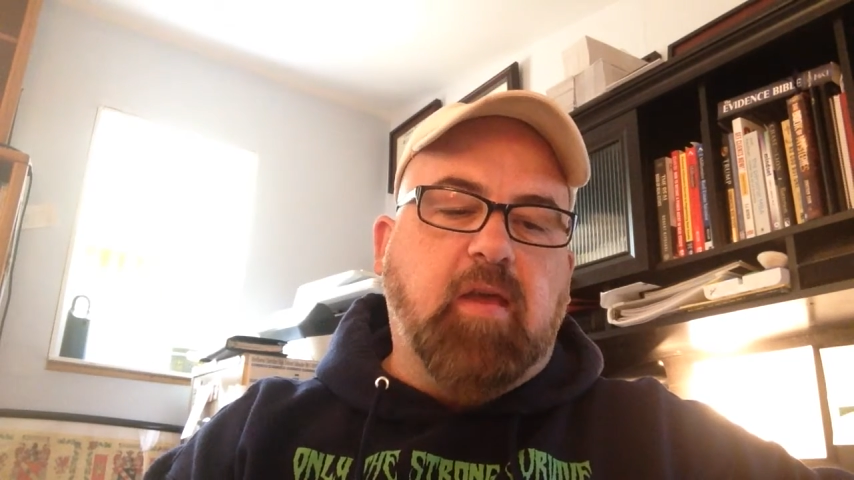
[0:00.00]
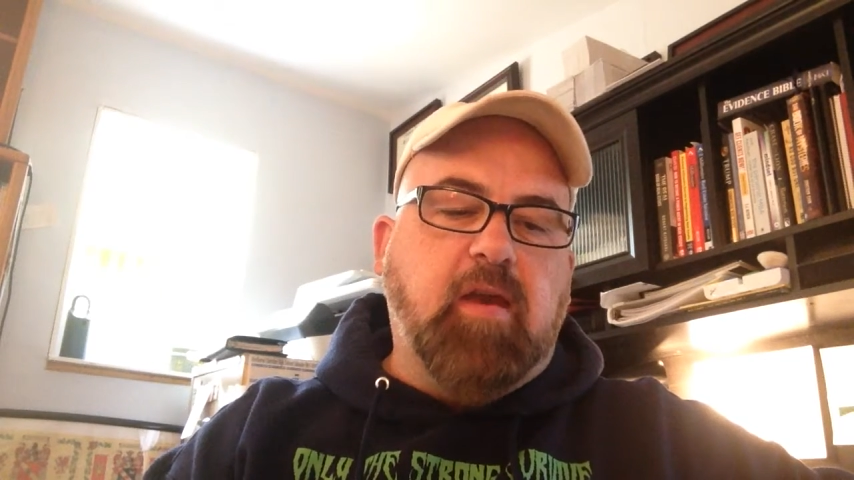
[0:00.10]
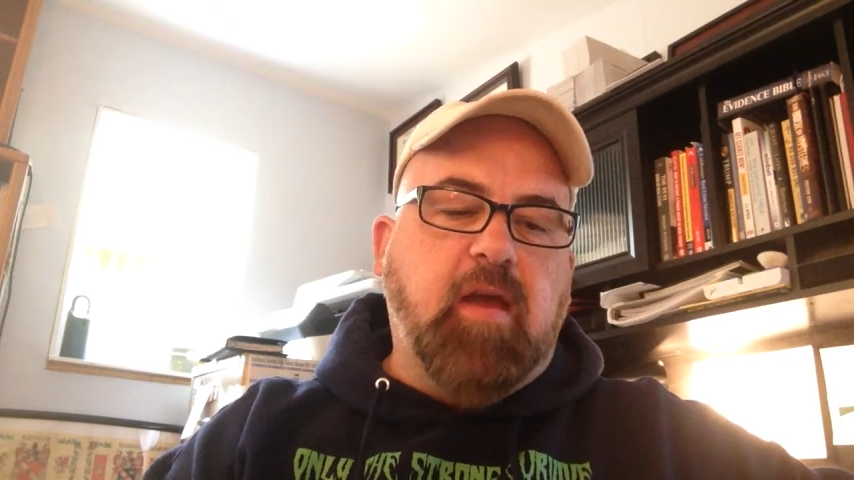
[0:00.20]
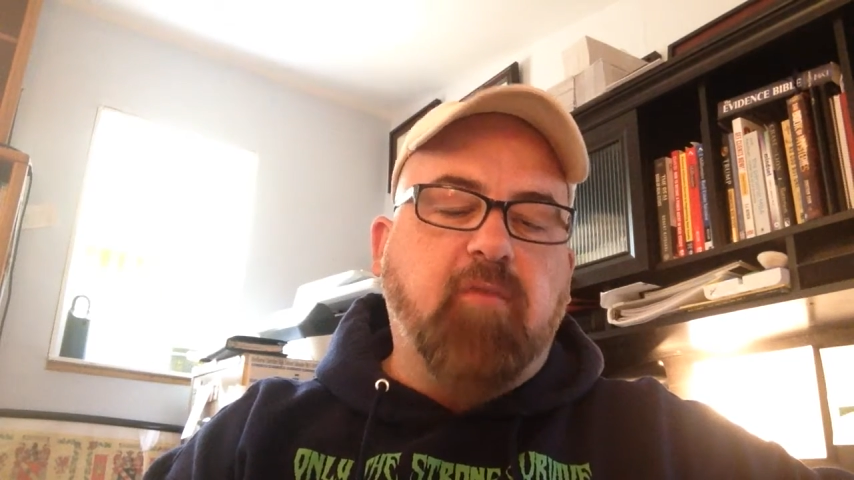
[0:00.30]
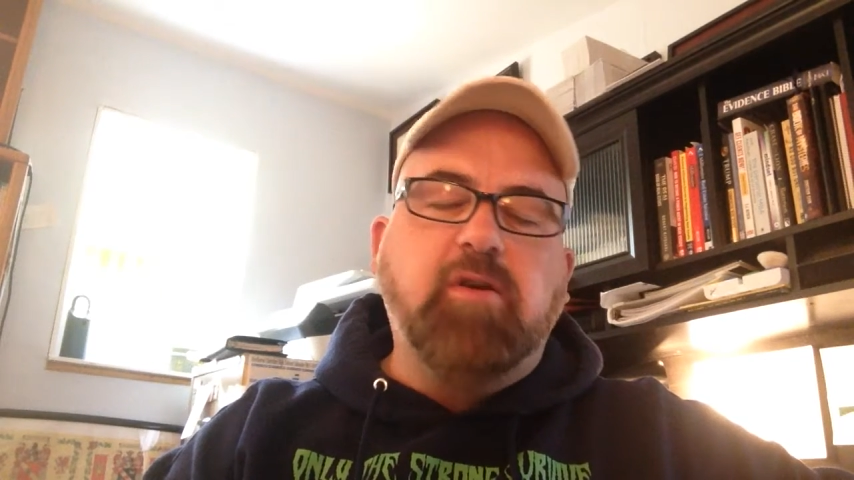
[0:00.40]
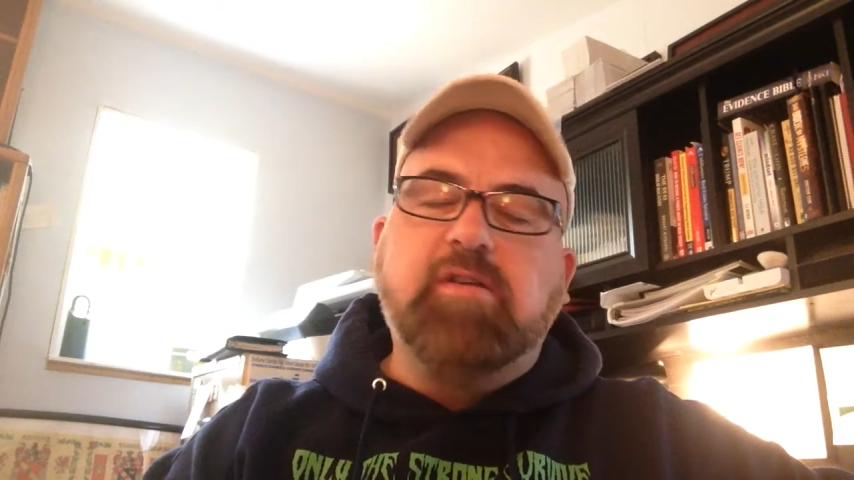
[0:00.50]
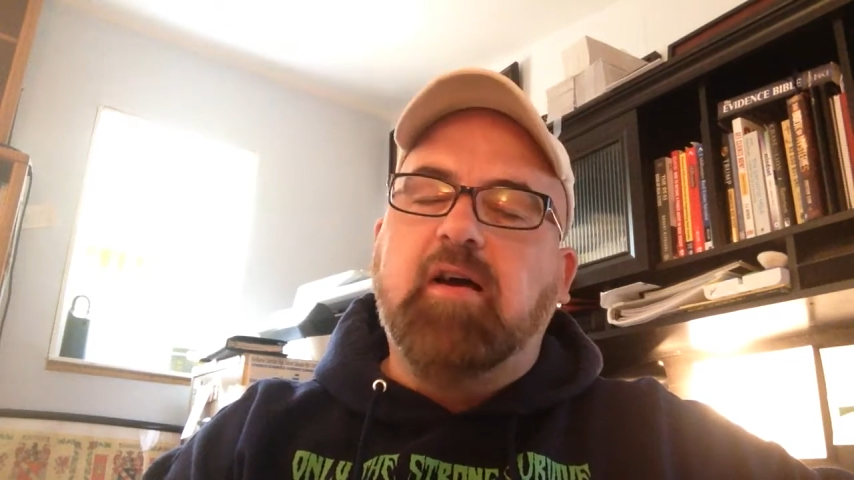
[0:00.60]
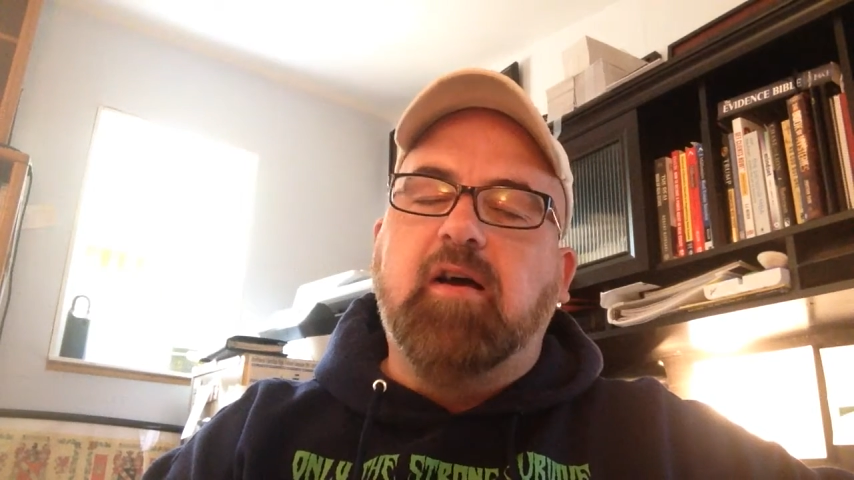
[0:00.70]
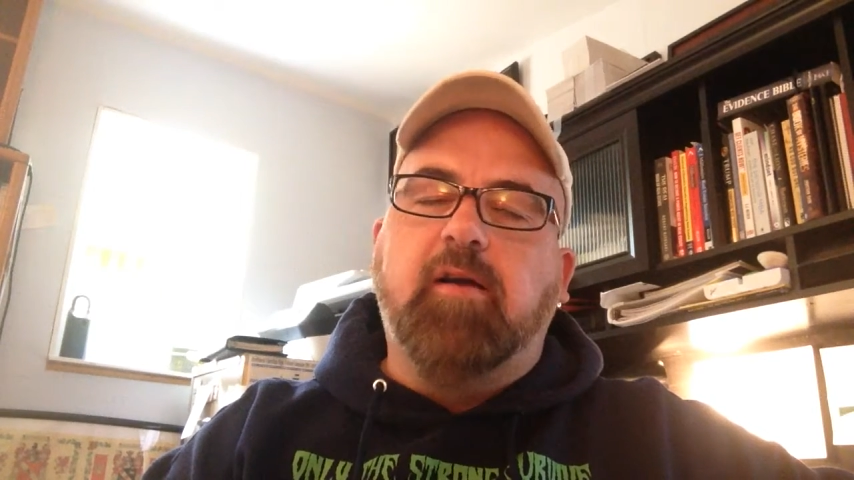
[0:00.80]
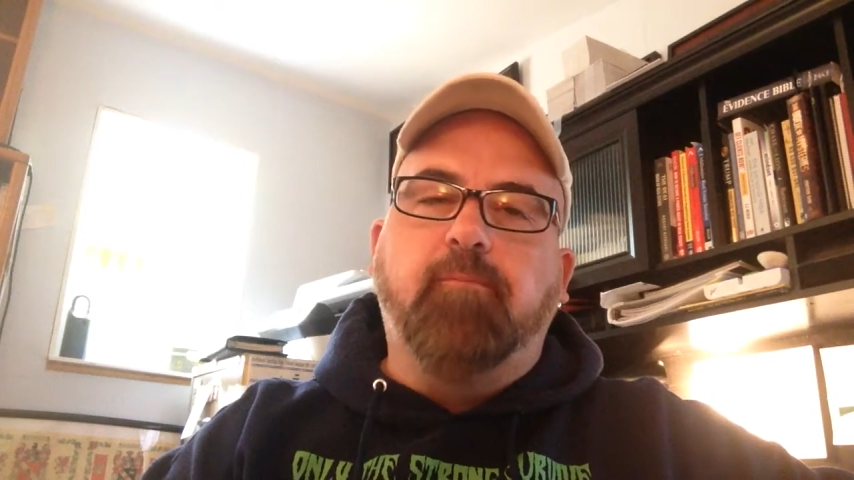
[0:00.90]
And every
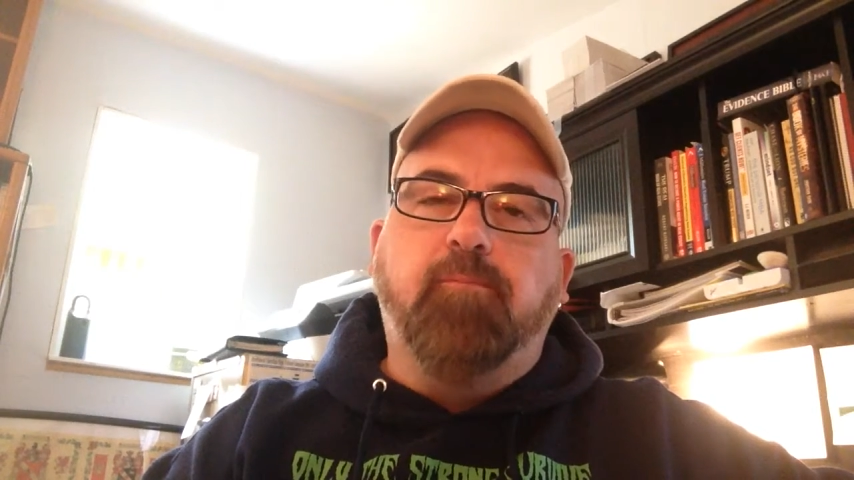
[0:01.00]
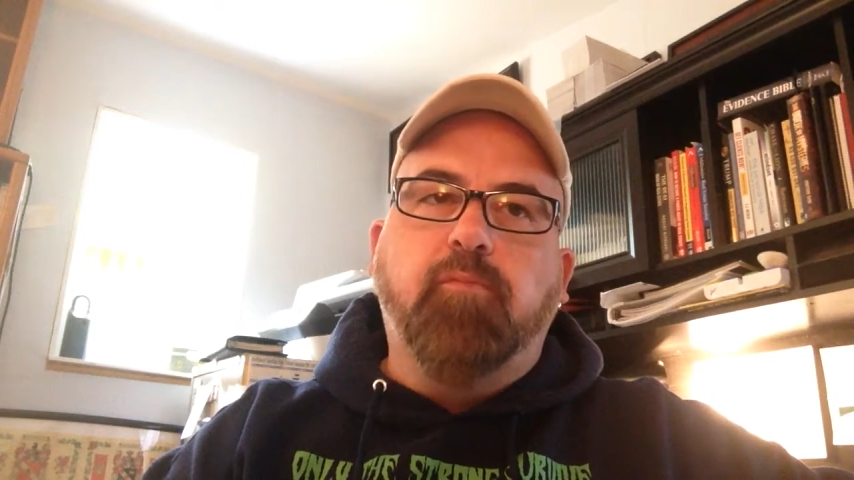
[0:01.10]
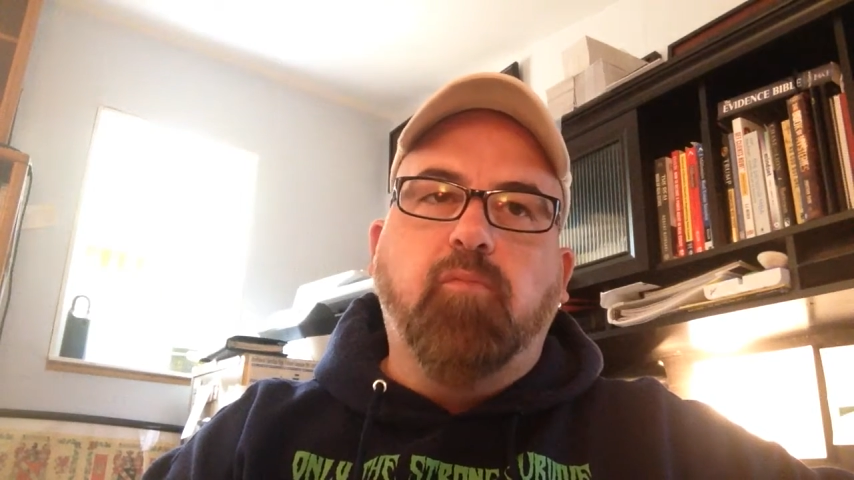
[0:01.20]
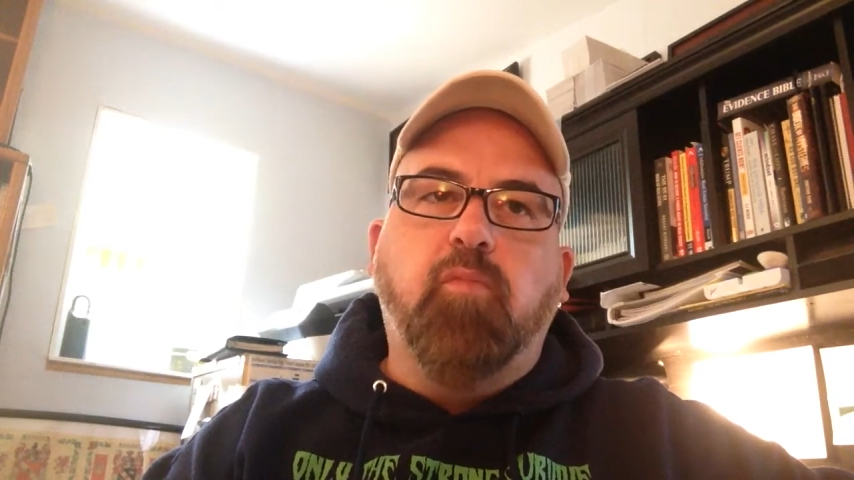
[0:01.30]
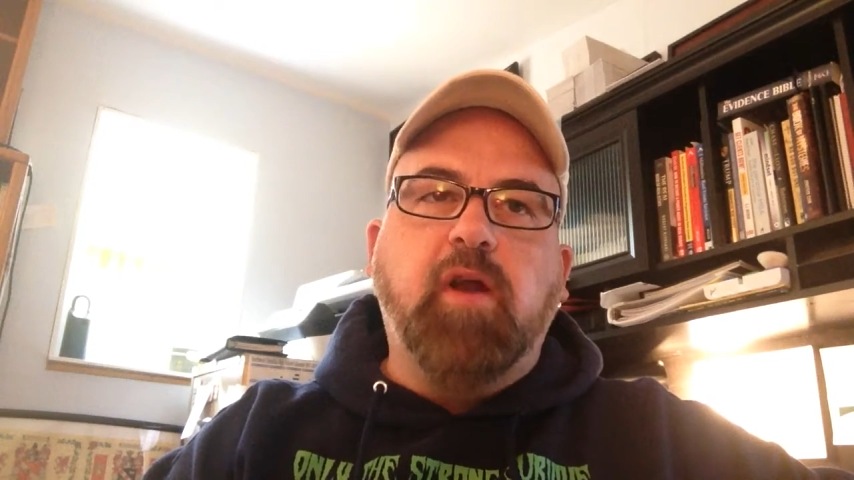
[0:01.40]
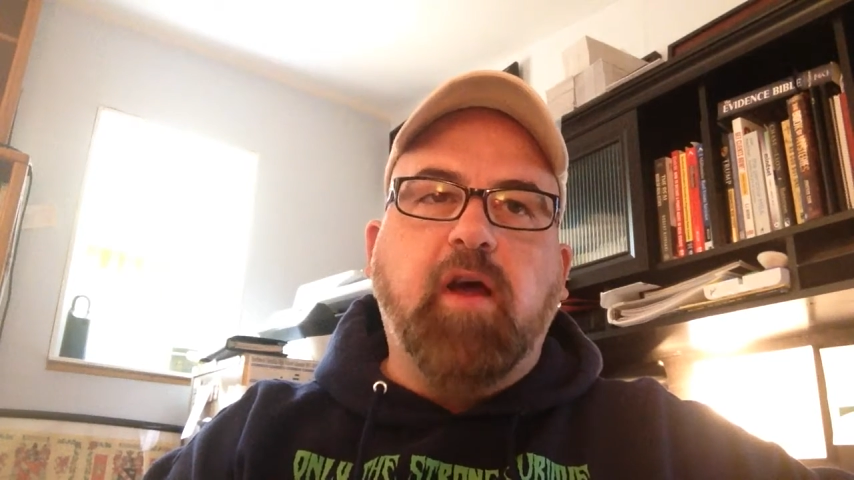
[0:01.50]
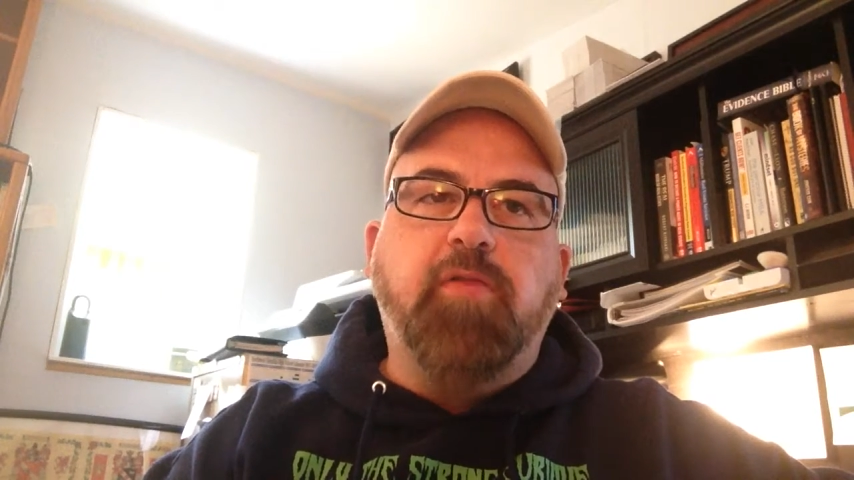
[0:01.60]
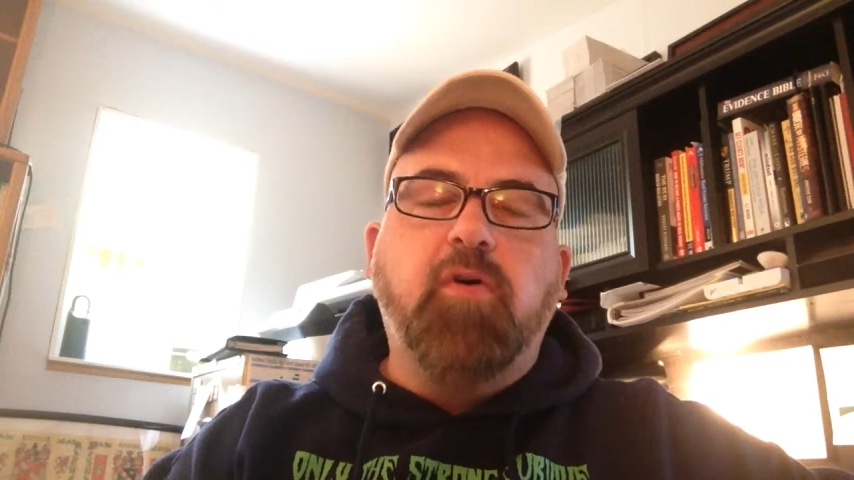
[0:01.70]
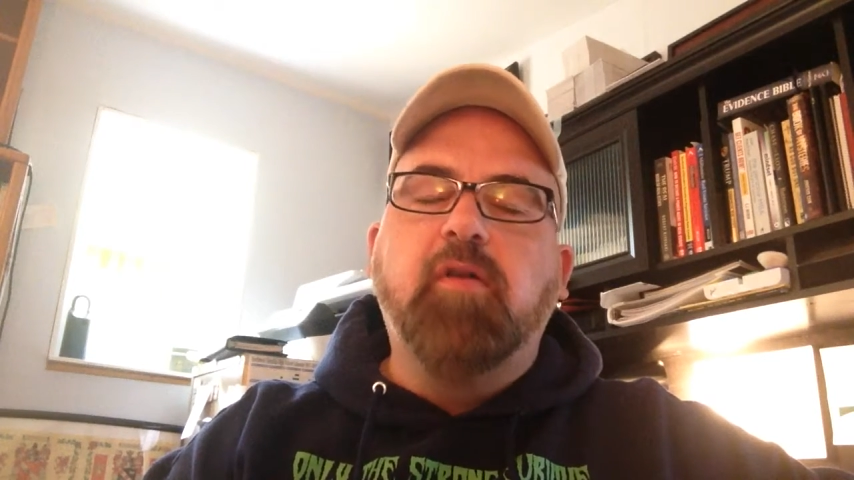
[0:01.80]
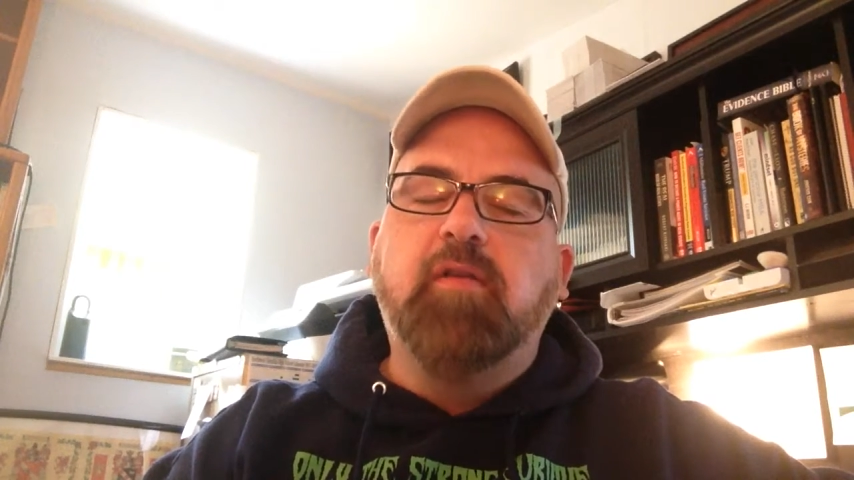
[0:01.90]
time when I
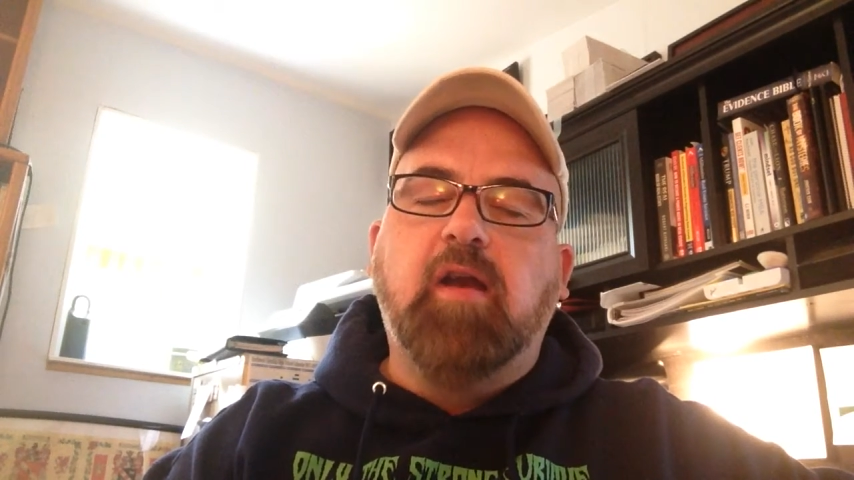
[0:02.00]
thought